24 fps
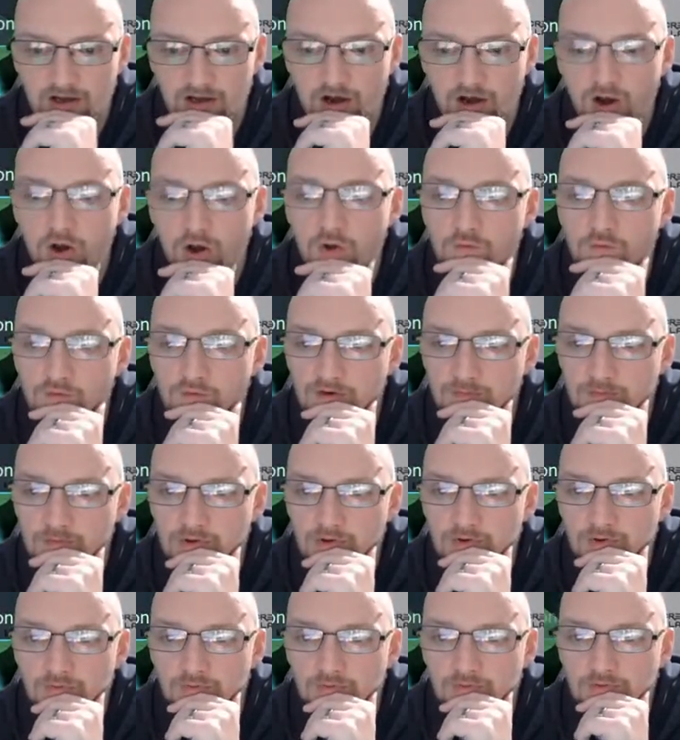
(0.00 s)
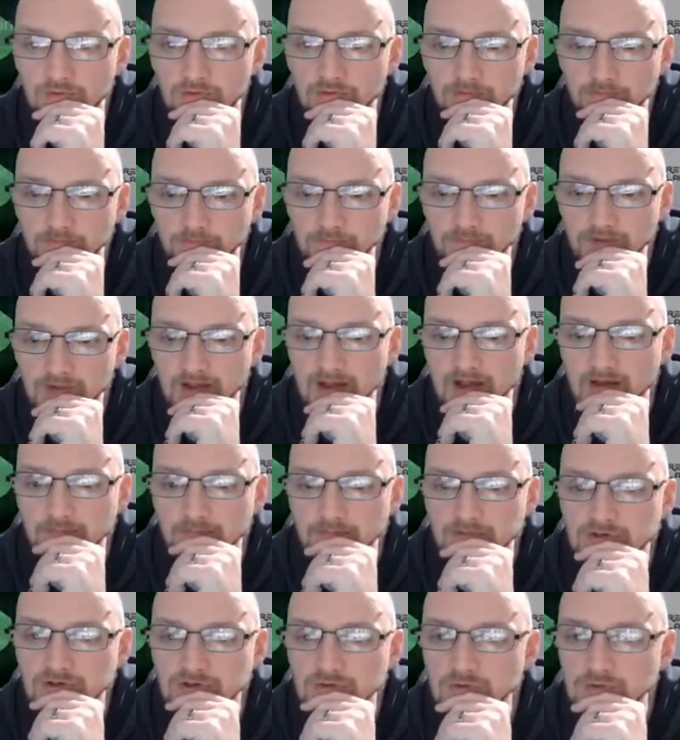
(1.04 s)
over the moon.
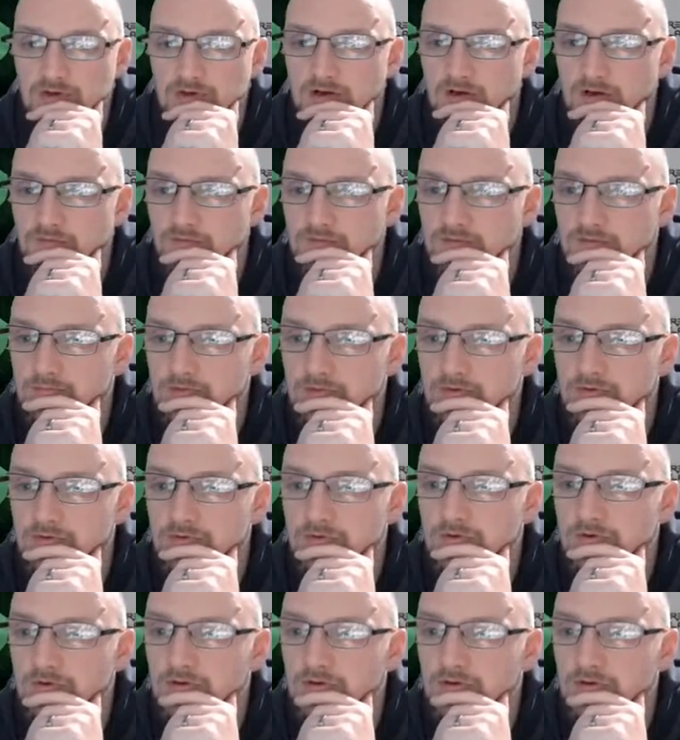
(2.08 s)
Absolutely over the moon.